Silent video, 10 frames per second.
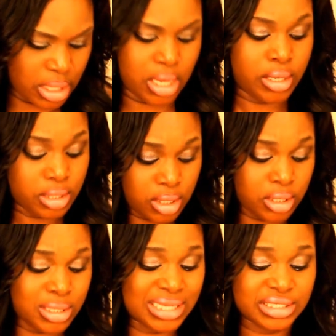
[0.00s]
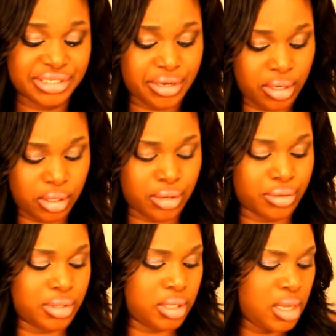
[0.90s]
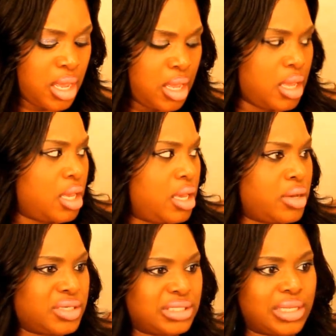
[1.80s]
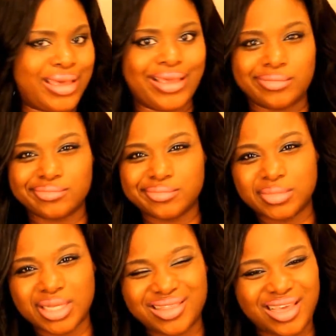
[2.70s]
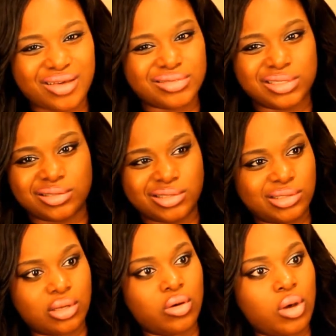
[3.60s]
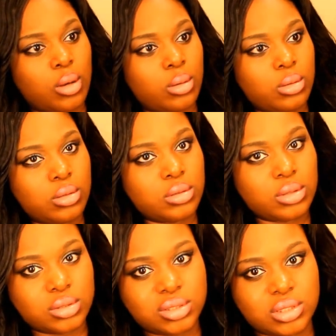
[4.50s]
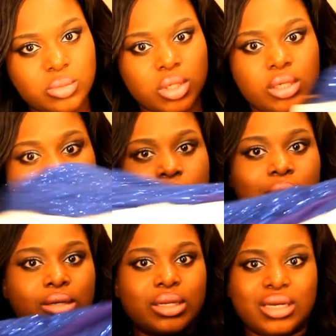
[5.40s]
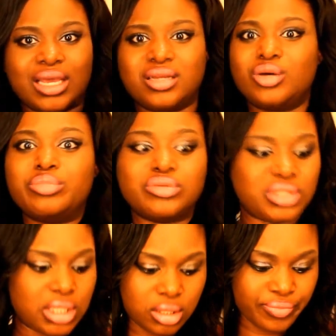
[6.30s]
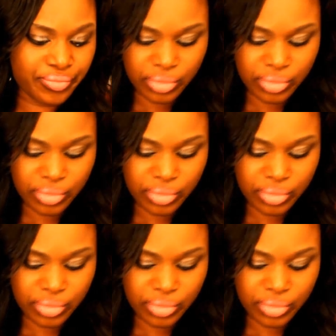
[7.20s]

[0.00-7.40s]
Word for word: Yeah, necessary clothing. It was like, I think I was in Soho or somewhere around there, like a little boutique.